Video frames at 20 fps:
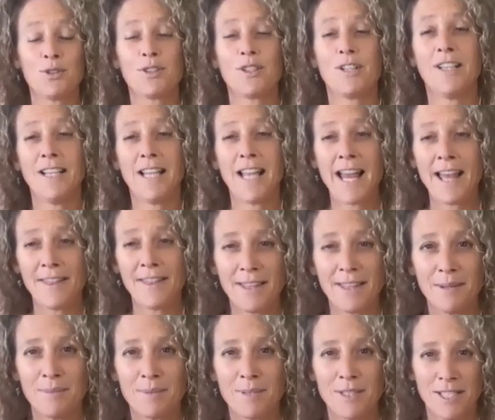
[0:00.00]
So let
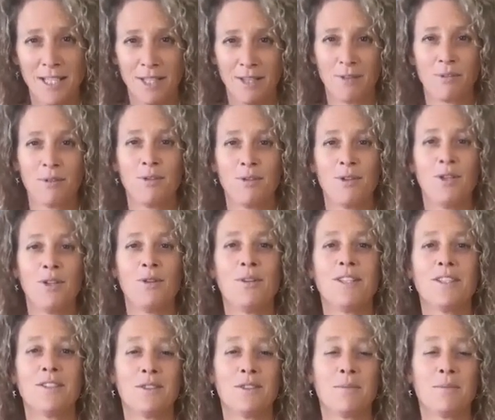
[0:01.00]
them sing through you.
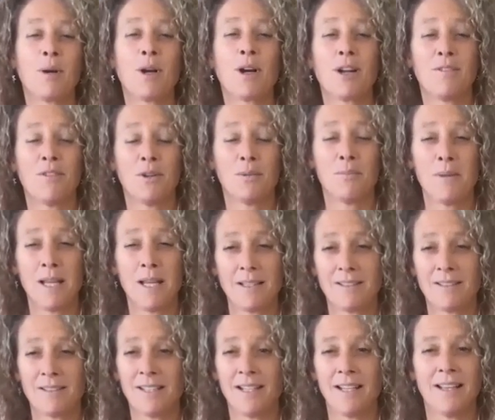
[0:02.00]
And this is part of your
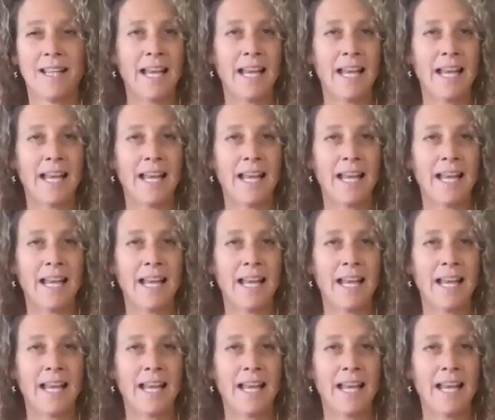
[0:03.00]
medicine.